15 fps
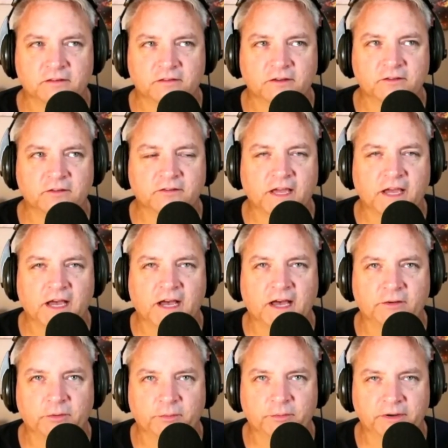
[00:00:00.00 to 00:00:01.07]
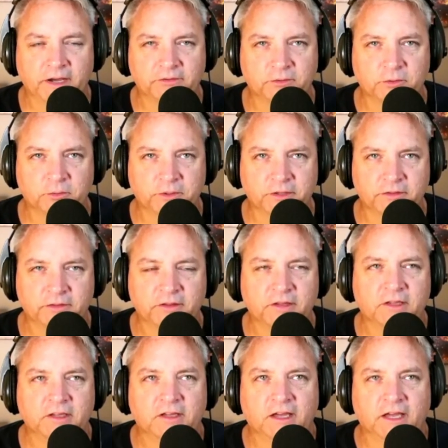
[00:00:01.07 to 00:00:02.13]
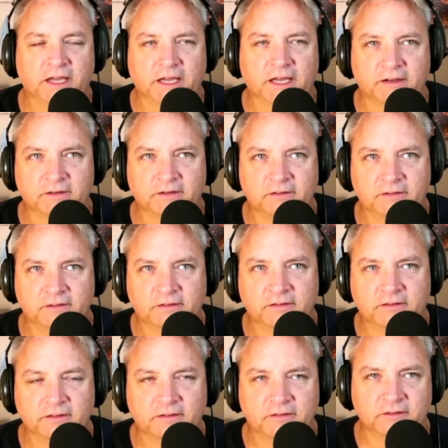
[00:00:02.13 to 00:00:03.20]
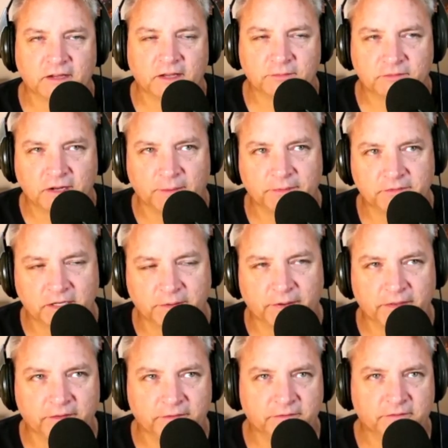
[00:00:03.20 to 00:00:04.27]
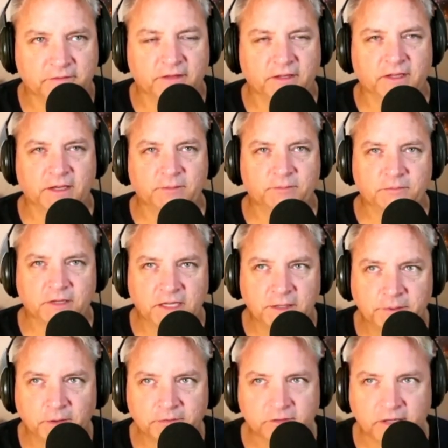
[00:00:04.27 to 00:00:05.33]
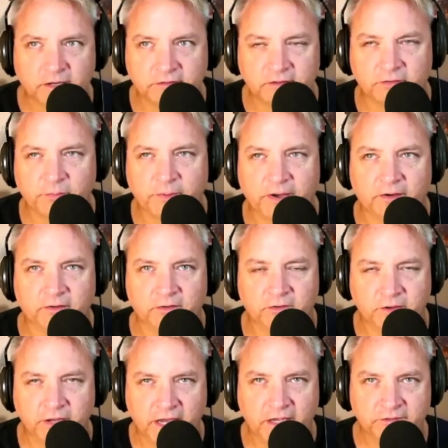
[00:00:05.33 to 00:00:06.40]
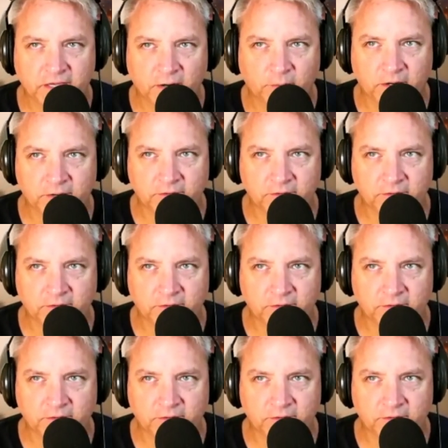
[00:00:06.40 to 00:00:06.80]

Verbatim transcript: this guy that we went to high school with, and his name's Thomas. Anyway, he posts a lot of stuff about, you guys got to watch